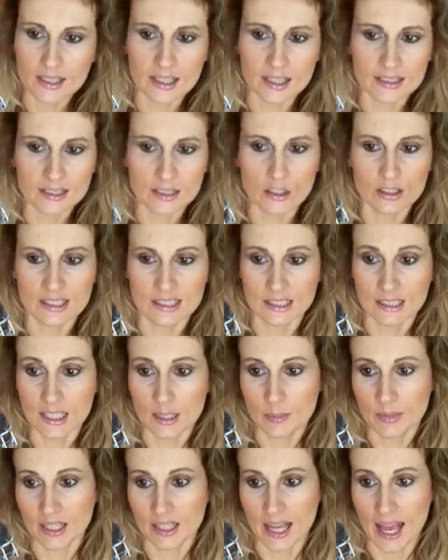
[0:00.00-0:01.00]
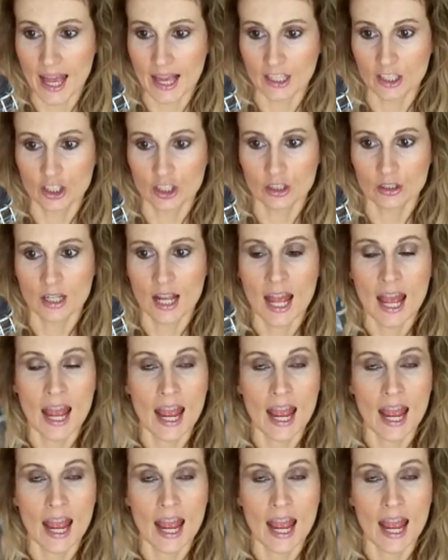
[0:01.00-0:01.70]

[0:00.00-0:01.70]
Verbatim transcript: it has got slimming action,